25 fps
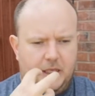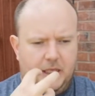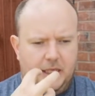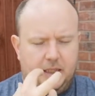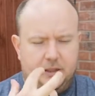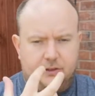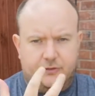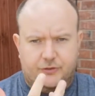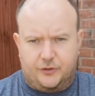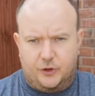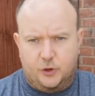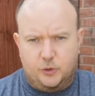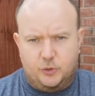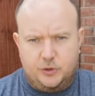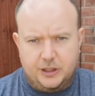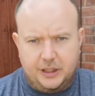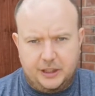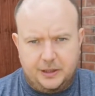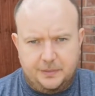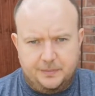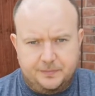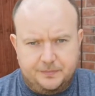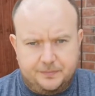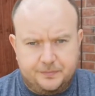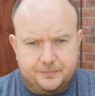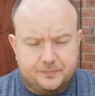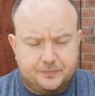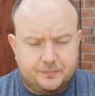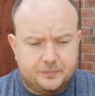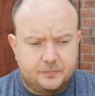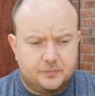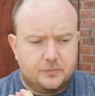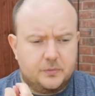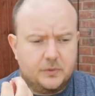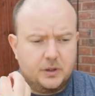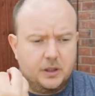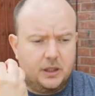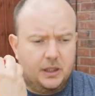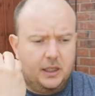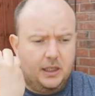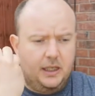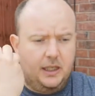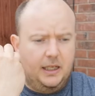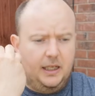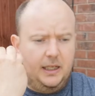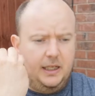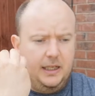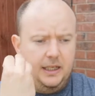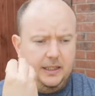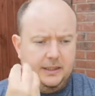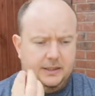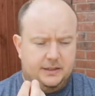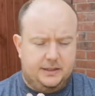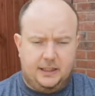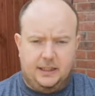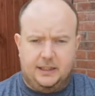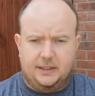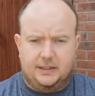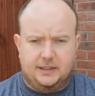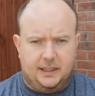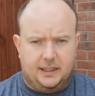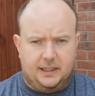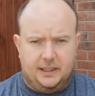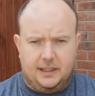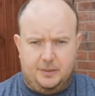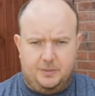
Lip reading: It's fruity. It tastes like